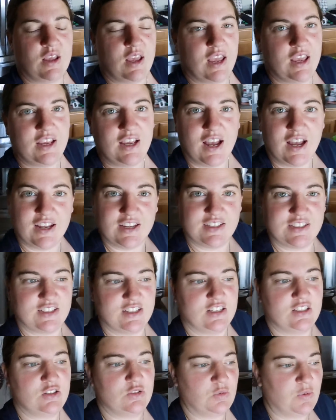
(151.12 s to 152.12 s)
Hey guys,
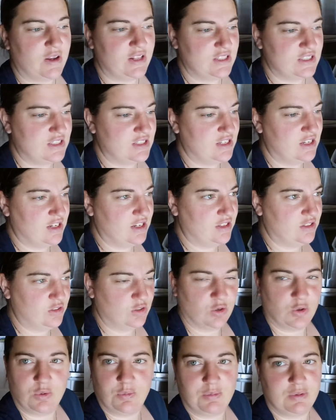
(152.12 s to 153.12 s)
it's Wednesday.
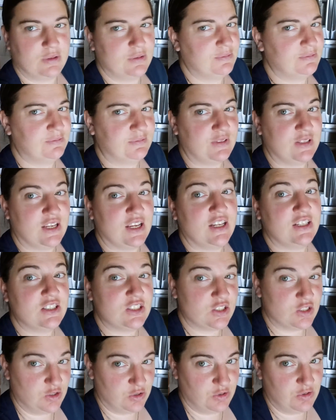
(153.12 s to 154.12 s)
Nope, it's
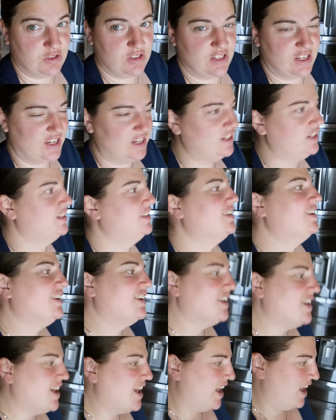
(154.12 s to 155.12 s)
Tuesday.
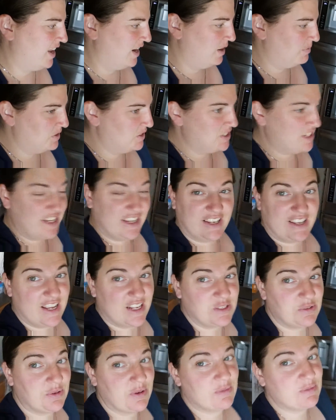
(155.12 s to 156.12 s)
And I bet you can't
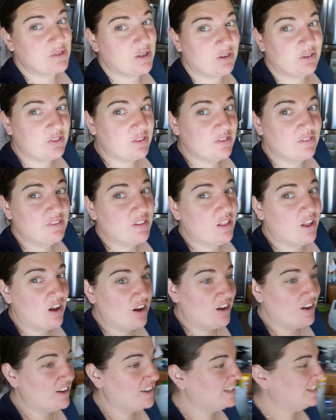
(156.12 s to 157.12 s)
guess where I'm starting the
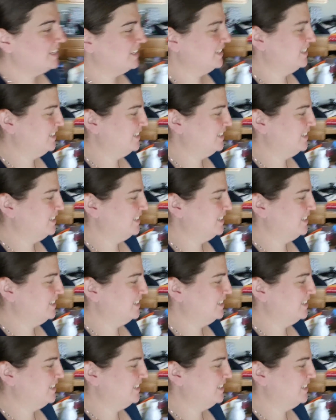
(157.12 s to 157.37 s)
vlog.